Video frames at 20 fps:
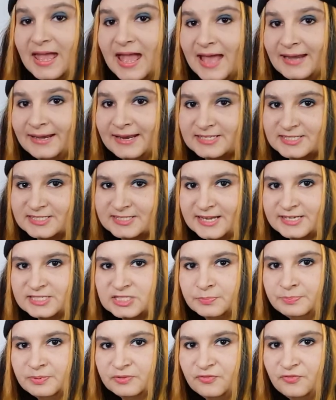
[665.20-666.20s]
and as
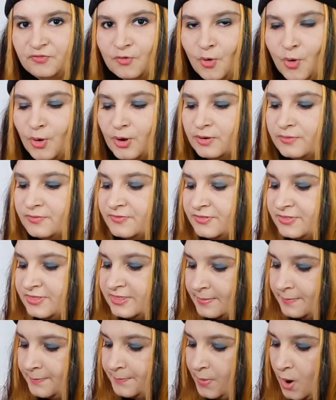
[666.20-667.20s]
stated before
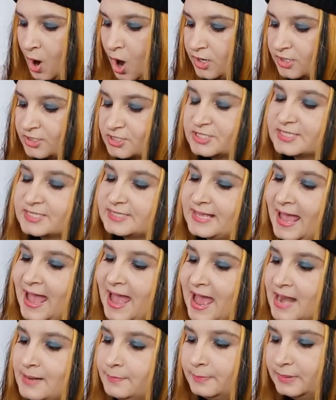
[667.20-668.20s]
the box
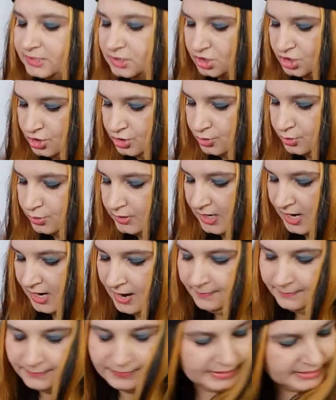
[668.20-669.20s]
can be chewed
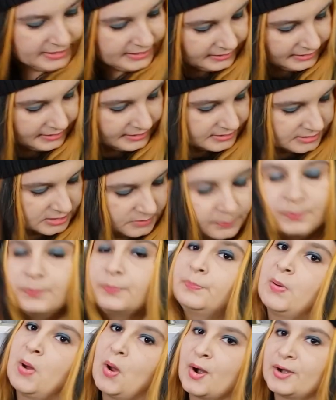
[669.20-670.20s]
up it is
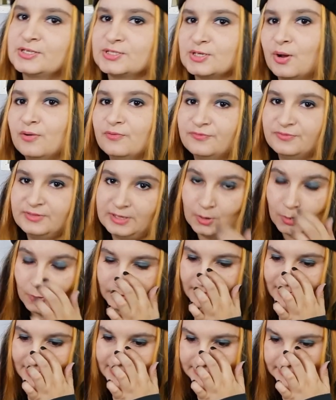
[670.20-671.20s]
part of the
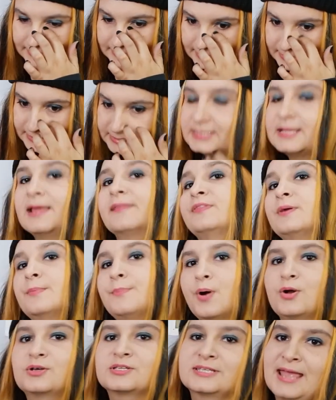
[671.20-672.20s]
whole idea is that the
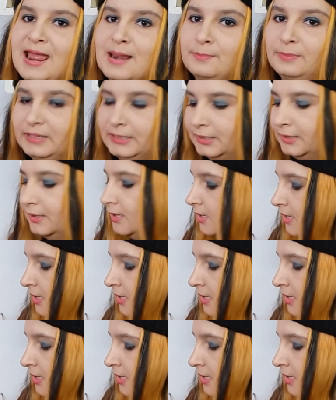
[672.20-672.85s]
box can be